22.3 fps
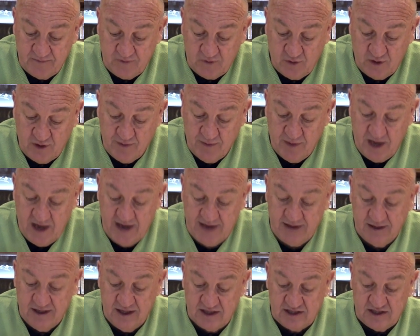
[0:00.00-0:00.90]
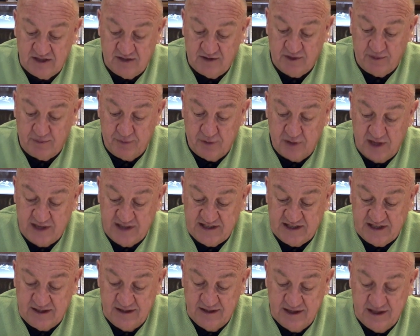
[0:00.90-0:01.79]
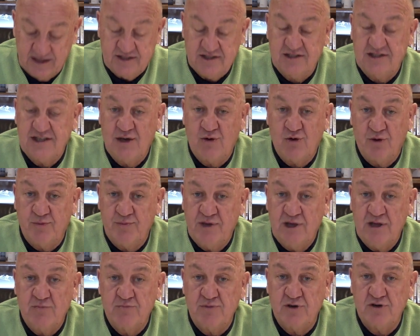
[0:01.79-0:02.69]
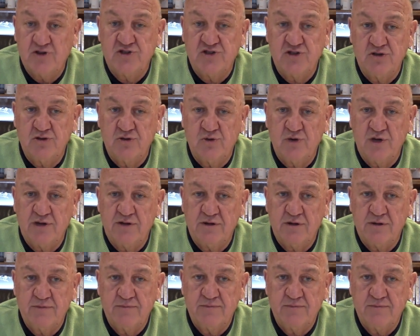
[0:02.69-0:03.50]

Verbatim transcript: remind us of the pleasantness that we're being pursued with.